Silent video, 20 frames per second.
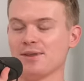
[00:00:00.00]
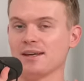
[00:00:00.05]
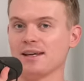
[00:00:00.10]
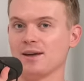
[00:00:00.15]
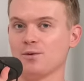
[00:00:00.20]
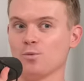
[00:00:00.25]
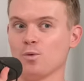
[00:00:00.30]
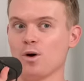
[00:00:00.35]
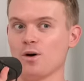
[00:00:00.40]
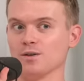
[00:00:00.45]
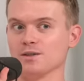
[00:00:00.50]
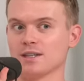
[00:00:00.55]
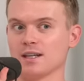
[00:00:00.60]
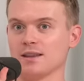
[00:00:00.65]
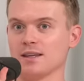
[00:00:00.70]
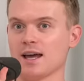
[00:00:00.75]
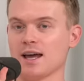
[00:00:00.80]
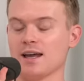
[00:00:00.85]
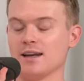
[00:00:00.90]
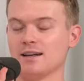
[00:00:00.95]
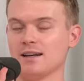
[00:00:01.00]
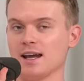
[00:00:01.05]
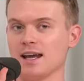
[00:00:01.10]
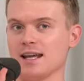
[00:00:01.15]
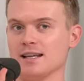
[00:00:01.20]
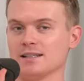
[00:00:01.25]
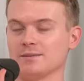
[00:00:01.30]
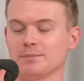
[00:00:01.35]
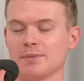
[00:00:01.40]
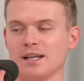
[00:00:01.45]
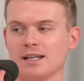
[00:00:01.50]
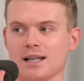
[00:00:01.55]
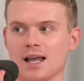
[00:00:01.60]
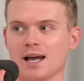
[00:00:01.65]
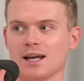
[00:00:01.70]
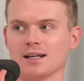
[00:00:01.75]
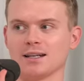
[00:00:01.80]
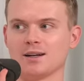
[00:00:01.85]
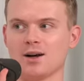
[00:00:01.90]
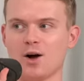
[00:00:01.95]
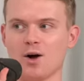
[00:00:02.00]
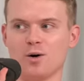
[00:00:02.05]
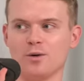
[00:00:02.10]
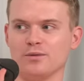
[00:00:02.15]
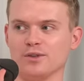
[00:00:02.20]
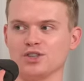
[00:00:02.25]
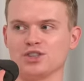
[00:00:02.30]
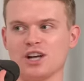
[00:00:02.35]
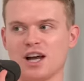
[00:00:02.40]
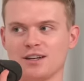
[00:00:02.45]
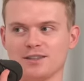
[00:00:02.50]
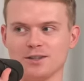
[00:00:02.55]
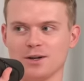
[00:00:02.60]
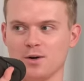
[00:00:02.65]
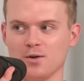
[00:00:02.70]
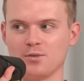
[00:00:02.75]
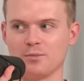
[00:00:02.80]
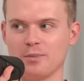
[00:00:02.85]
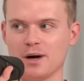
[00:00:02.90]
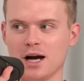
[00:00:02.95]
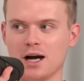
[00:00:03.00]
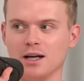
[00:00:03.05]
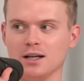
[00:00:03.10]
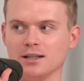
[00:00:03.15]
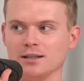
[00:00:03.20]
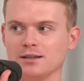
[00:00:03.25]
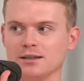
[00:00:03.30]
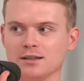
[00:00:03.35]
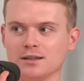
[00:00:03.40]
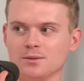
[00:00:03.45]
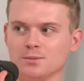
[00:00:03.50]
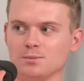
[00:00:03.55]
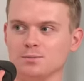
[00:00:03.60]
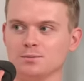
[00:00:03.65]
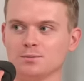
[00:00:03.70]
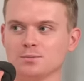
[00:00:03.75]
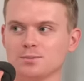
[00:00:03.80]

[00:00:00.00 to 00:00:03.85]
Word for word: I think name? it was, and then it's been like overshadowed by the